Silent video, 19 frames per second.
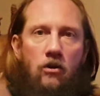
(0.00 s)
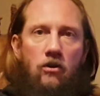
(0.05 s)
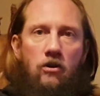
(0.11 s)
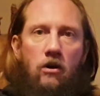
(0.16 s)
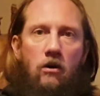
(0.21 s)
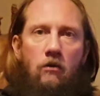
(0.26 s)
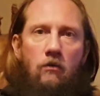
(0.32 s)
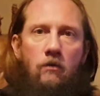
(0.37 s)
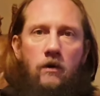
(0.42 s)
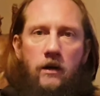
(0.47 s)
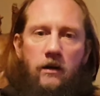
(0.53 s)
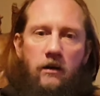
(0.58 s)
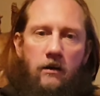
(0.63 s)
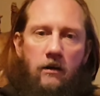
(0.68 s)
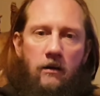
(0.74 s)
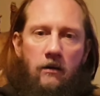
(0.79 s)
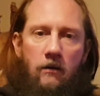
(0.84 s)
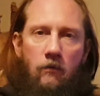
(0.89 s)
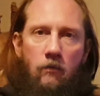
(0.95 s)
Yo,
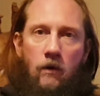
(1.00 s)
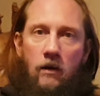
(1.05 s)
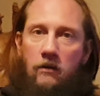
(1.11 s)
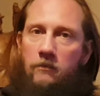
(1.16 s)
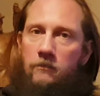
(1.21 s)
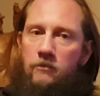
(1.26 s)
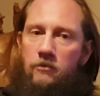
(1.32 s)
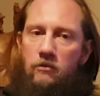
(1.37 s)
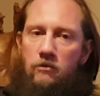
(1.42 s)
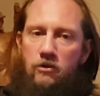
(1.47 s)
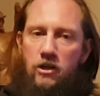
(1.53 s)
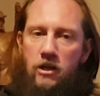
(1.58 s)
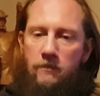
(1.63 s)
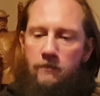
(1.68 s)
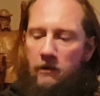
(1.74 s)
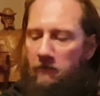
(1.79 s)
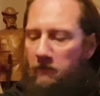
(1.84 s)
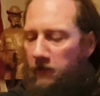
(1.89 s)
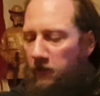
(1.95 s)
and welcome to
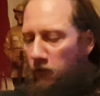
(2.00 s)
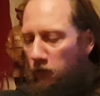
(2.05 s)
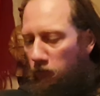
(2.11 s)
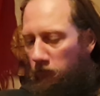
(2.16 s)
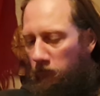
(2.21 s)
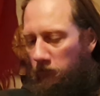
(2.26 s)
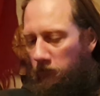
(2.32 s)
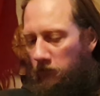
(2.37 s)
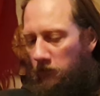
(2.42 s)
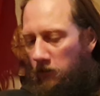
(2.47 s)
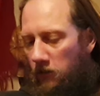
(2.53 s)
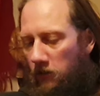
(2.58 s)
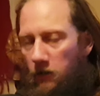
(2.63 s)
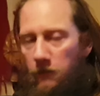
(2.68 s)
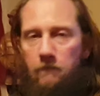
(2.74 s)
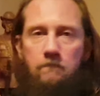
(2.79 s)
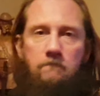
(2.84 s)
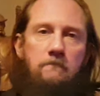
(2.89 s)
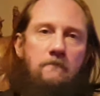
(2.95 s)
Cheap Beer Reviews.
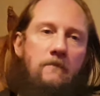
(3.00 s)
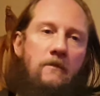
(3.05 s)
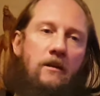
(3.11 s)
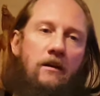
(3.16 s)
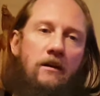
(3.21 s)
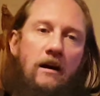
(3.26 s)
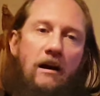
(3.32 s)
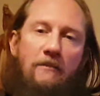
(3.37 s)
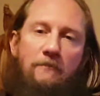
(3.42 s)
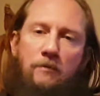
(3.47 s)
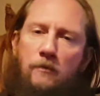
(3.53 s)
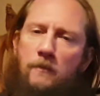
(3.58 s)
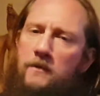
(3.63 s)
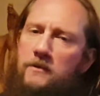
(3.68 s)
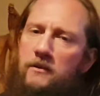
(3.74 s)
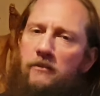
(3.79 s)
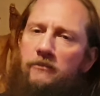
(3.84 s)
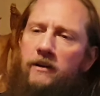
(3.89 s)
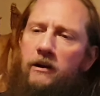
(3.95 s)
I've put
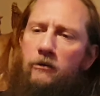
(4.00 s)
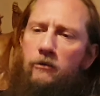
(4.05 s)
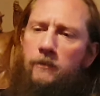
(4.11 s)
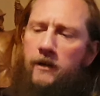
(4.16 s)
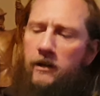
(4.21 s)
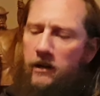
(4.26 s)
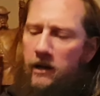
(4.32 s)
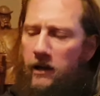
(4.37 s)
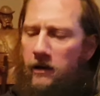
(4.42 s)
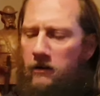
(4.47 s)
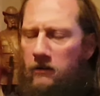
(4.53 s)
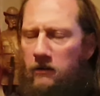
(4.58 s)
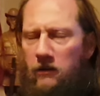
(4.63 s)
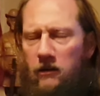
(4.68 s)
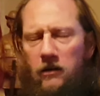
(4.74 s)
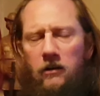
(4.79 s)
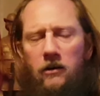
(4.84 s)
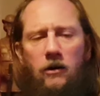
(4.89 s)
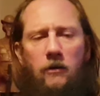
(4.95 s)
myself out a bit
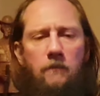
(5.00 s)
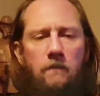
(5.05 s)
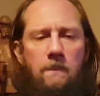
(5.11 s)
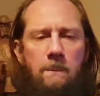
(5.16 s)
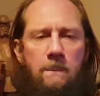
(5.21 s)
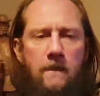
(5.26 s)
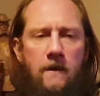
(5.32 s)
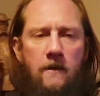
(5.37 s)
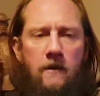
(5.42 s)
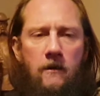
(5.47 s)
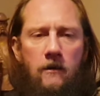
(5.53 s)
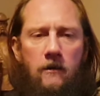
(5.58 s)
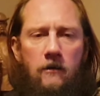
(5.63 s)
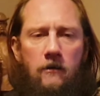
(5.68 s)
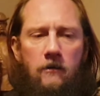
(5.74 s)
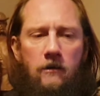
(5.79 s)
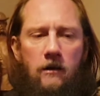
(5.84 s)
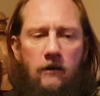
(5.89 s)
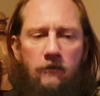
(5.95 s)
again.
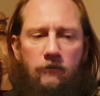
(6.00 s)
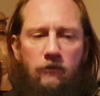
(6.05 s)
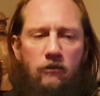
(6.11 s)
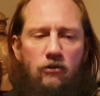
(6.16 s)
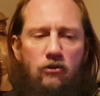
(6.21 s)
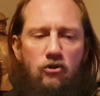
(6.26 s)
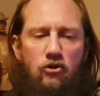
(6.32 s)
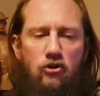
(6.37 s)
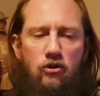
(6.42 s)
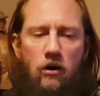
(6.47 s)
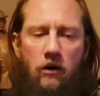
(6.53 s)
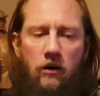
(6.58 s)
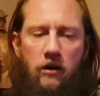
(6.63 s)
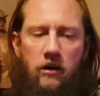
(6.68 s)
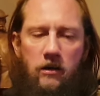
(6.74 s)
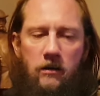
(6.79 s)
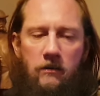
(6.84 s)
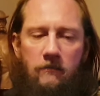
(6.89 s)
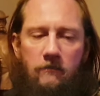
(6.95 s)
After the
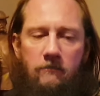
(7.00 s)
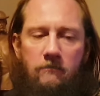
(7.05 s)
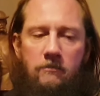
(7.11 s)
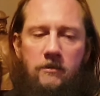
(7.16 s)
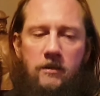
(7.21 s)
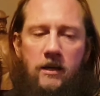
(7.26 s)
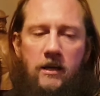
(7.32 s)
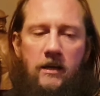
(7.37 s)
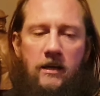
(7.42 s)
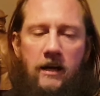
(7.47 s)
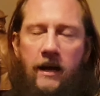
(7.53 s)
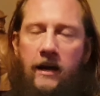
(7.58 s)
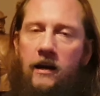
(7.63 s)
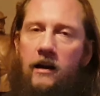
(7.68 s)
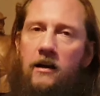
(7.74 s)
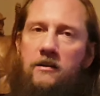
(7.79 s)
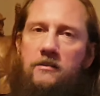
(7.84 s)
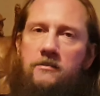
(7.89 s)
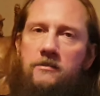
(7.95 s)
shocking thing I had
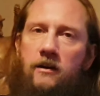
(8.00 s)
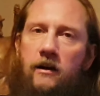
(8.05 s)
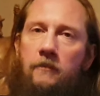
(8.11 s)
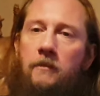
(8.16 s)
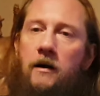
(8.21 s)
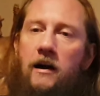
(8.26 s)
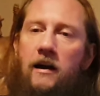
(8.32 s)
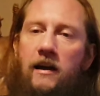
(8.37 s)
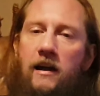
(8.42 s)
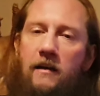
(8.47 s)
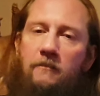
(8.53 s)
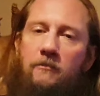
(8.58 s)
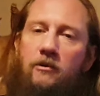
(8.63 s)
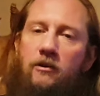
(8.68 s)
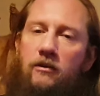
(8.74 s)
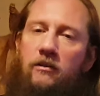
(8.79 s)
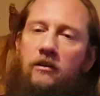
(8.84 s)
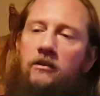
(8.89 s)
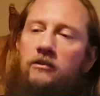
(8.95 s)
last time, I am
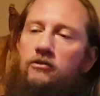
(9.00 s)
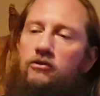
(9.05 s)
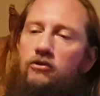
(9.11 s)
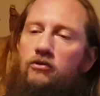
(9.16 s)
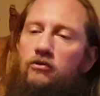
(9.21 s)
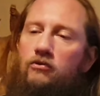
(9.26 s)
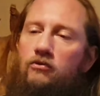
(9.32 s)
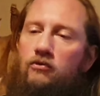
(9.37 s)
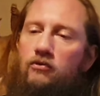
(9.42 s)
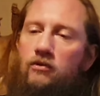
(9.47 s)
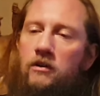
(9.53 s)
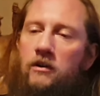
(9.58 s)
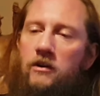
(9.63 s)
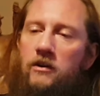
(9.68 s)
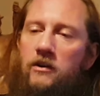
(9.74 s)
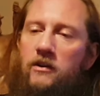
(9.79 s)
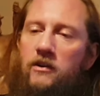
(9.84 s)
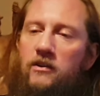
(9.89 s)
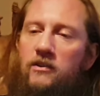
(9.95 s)
going to
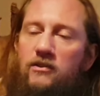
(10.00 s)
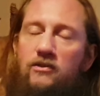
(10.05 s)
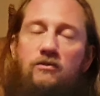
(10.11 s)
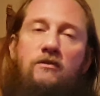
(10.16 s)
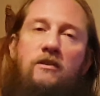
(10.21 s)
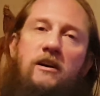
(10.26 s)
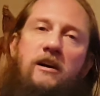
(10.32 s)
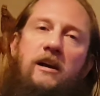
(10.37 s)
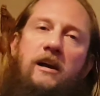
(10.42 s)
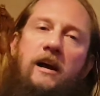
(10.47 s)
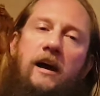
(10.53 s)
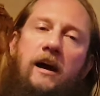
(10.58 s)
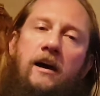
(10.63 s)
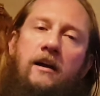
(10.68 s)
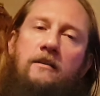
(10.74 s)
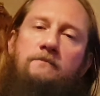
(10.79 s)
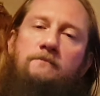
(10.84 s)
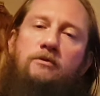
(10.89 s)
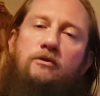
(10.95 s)
try
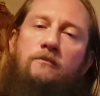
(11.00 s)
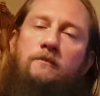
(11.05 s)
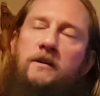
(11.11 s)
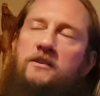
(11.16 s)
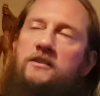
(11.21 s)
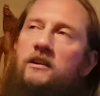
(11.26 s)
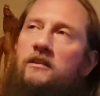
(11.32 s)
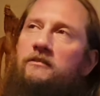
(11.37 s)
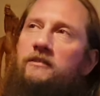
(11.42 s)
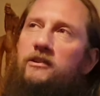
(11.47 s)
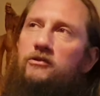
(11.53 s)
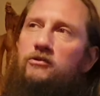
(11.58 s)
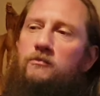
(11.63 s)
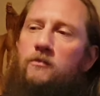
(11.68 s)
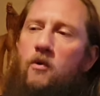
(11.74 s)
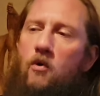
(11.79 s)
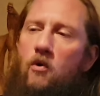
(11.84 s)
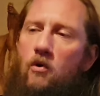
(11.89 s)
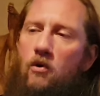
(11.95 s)
and put myself into
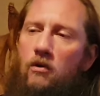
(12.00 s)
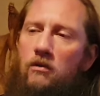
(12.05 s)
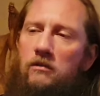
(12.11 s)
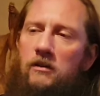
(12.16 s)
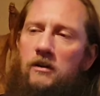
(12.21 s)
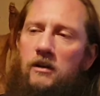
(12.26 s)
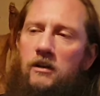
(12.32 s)
more,